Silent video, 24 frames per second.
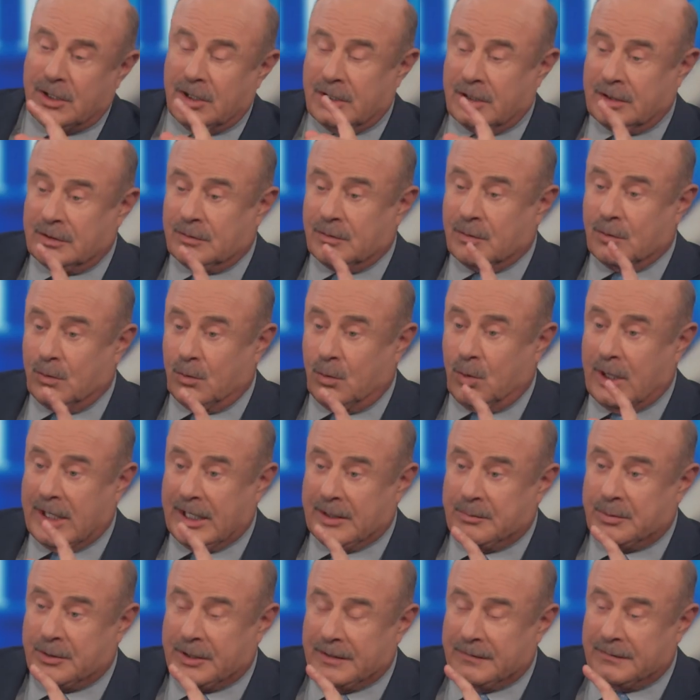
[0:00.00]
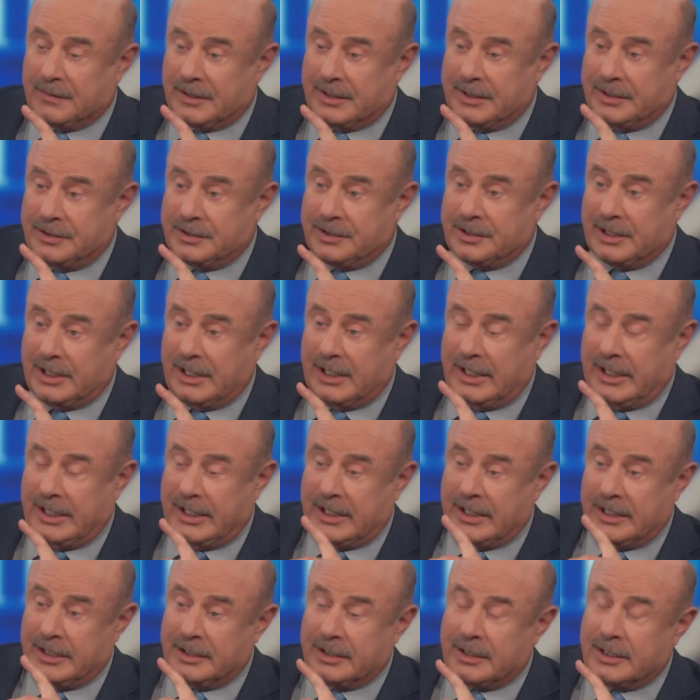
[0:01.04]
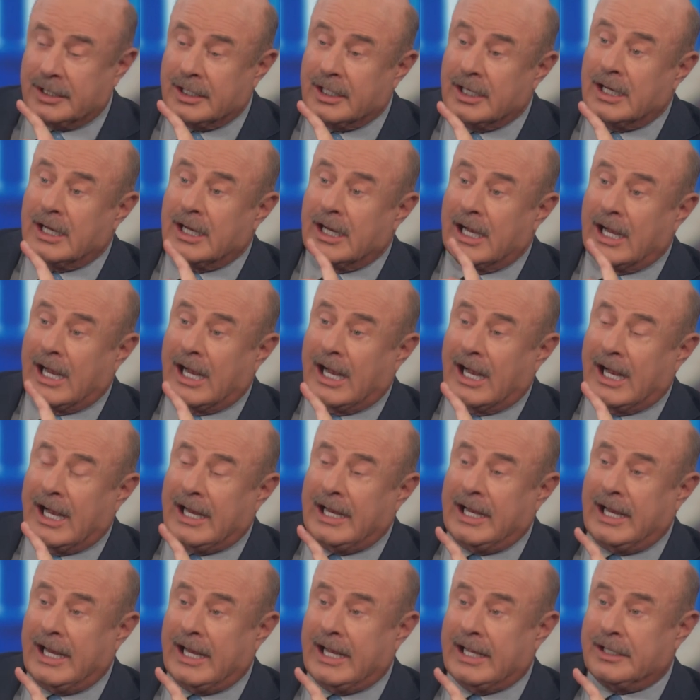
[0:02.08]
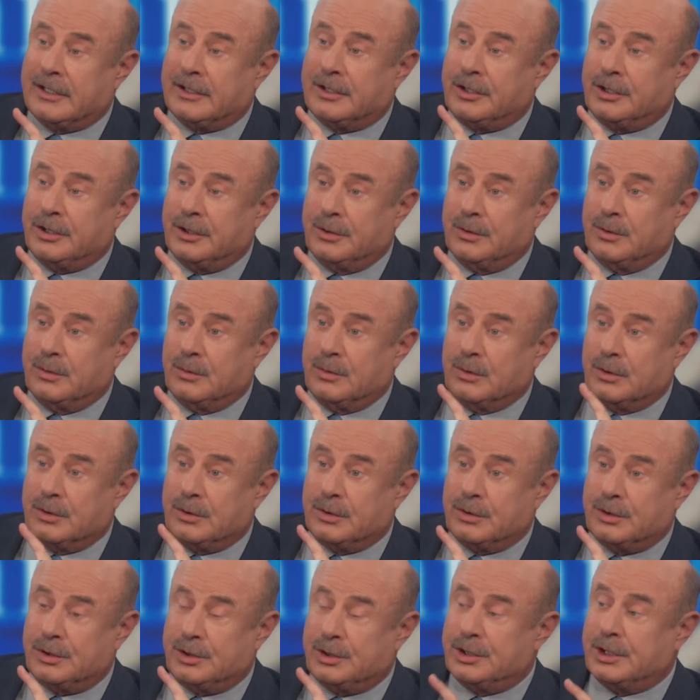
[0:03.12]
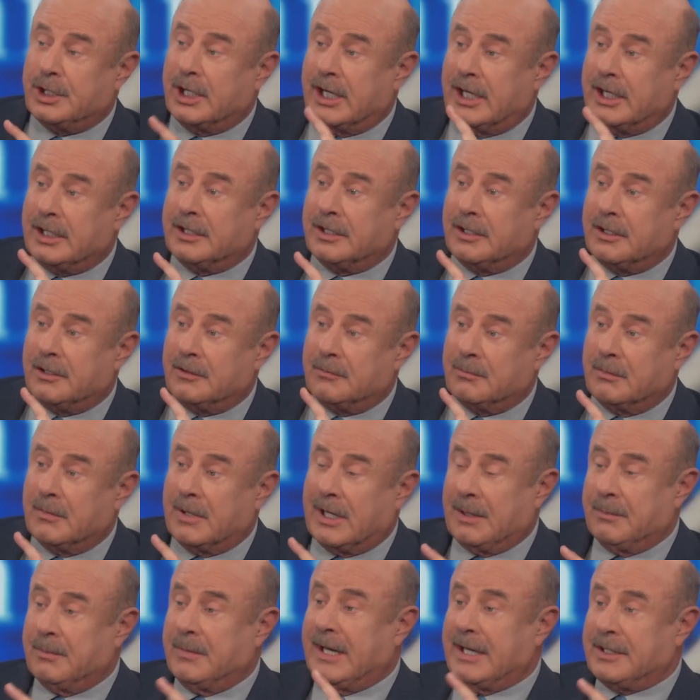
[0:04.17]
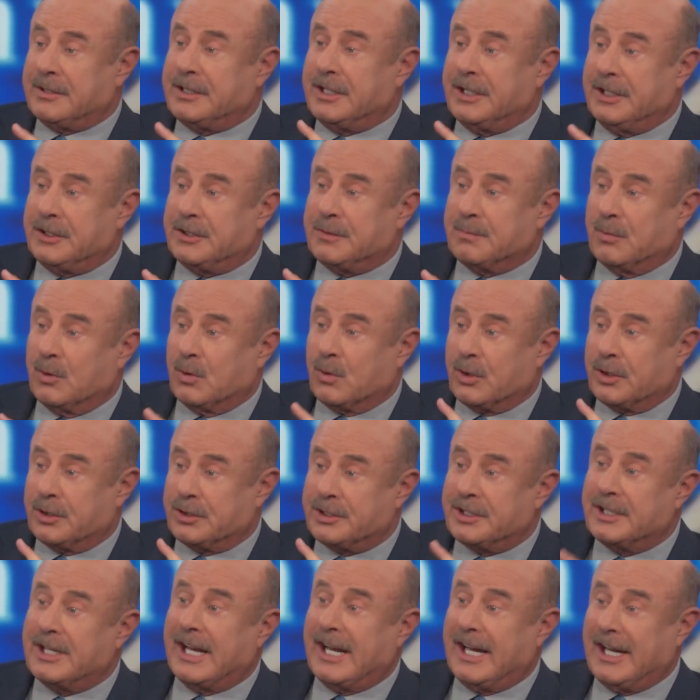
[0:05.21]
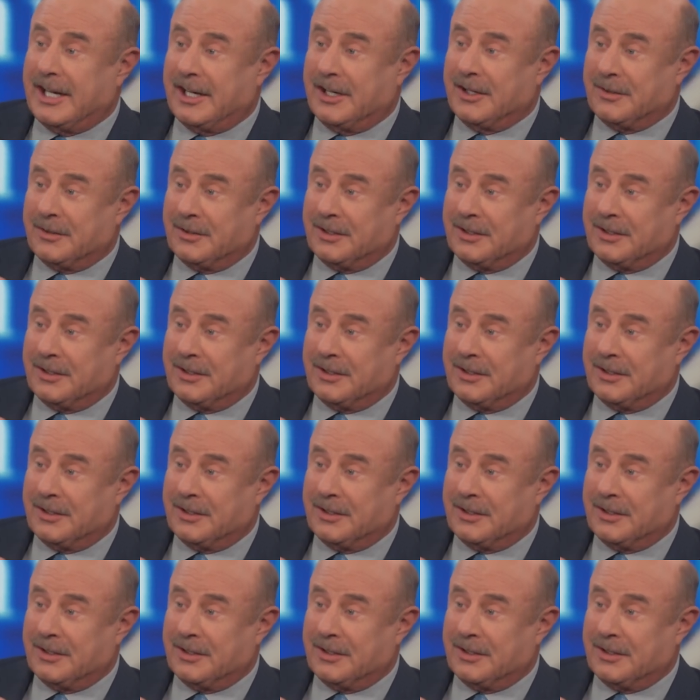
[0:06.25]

on white privilege, and I had to shut my message boards down. I